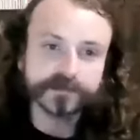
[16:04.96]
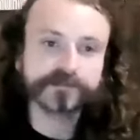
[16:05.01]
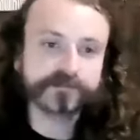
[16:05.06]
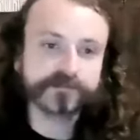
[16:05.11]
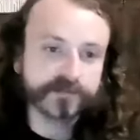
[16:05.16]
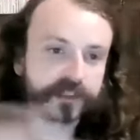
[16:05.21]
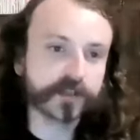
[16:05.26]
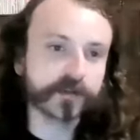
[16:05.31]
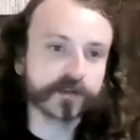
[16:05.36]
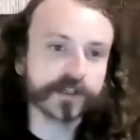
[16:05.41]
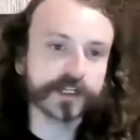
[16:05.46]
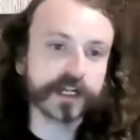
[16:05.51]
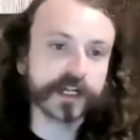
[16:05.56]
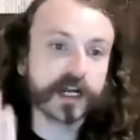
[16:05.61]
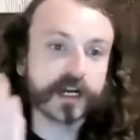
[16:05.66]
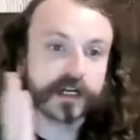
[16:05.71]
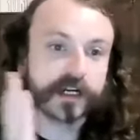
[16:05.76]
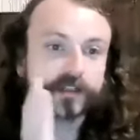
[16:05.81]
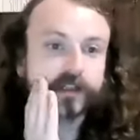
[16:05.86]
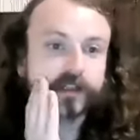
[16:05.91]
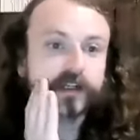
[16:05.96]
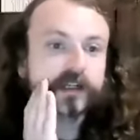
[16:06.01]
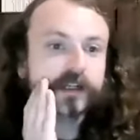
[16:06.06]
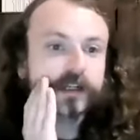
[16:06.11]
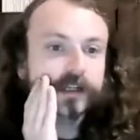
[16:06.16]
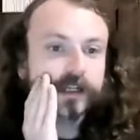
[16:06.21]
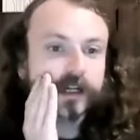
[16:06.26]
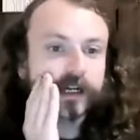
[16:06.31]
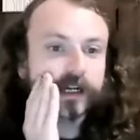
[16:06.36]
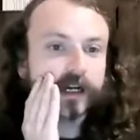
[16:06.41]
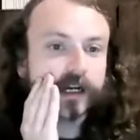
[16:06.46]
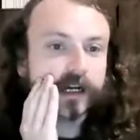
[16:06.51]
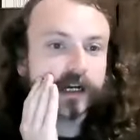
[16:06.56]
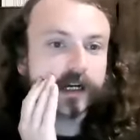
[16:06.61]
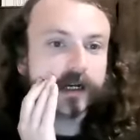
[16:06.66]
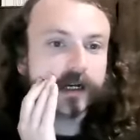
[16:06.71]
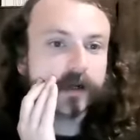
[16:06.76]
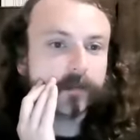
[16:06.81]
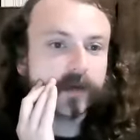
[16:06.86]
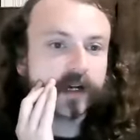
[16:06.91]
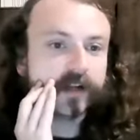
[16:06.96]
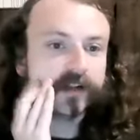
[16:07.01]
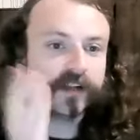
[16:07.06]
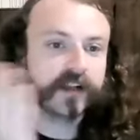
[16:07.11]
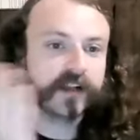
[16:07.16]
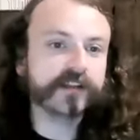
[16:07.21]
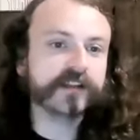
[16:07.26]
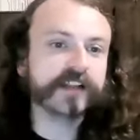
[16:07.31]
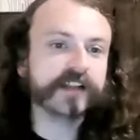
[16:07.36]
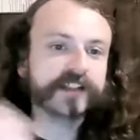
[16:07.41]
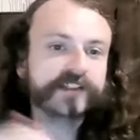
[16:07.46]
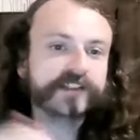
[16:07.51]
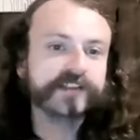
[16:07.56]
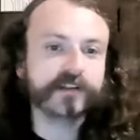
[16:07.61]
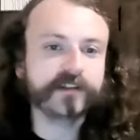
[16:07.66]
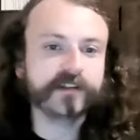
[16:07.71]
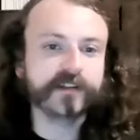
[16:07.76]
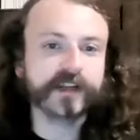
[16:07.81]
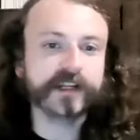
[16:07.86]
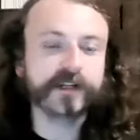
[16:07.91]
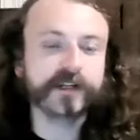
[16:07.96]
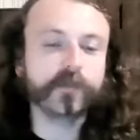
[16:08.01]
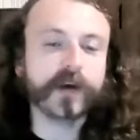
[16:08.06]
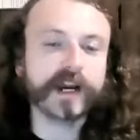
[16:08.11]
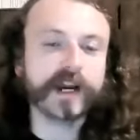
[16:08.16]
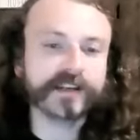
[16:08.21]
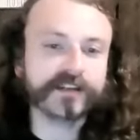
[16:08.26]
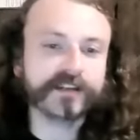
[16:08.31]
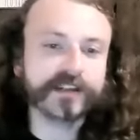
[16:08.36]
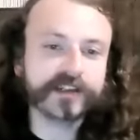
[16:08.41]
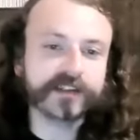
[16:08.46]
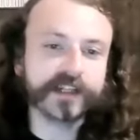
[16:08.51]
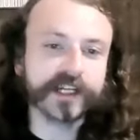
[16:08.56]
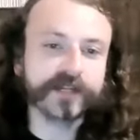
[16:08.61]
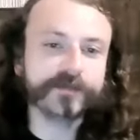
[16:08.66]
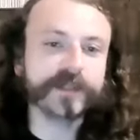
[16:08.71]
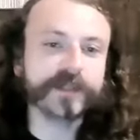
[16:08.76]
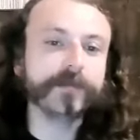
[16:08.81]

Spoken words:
going on. Another that circulated widely claimed